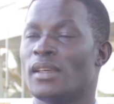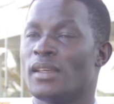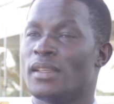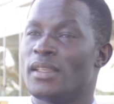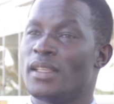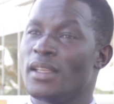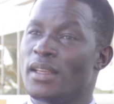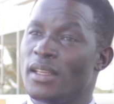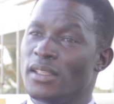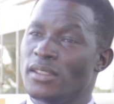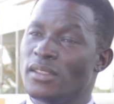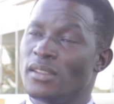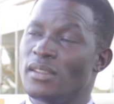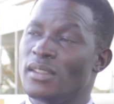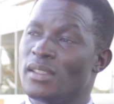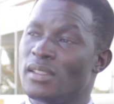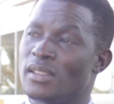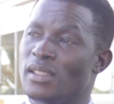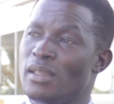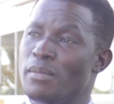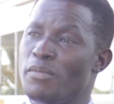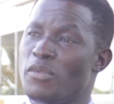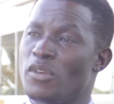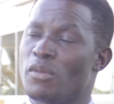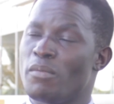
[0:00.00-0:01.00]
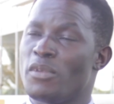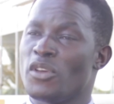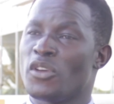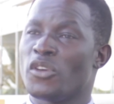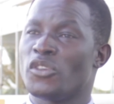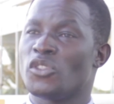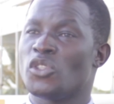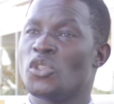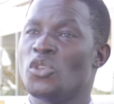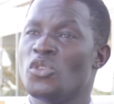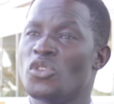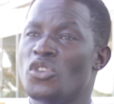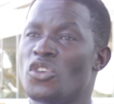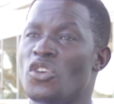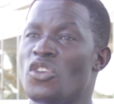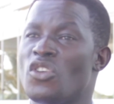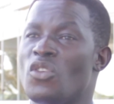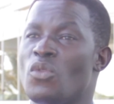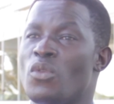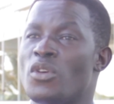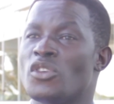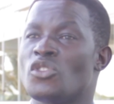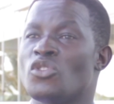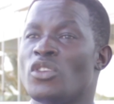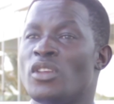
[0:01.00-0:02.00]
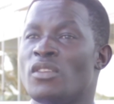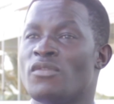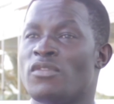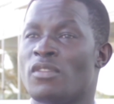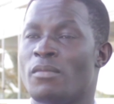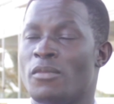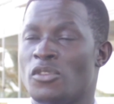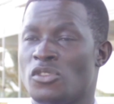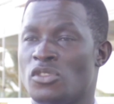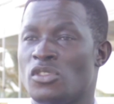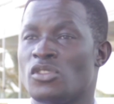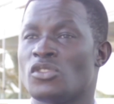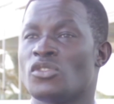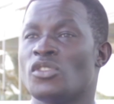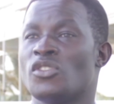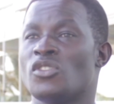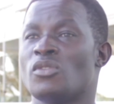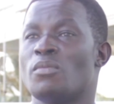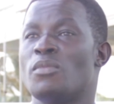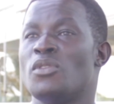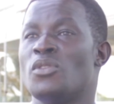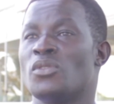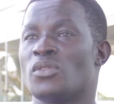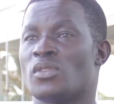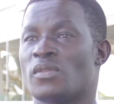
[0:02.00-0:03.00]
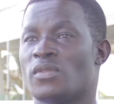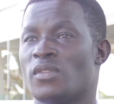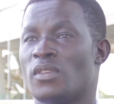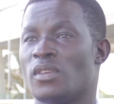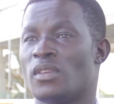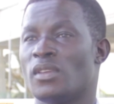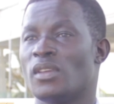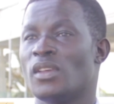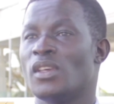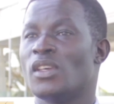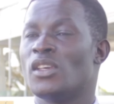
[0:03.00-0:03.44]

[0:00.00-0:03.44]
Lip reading: The reason is simple, because you don't know what your information is going to be used for.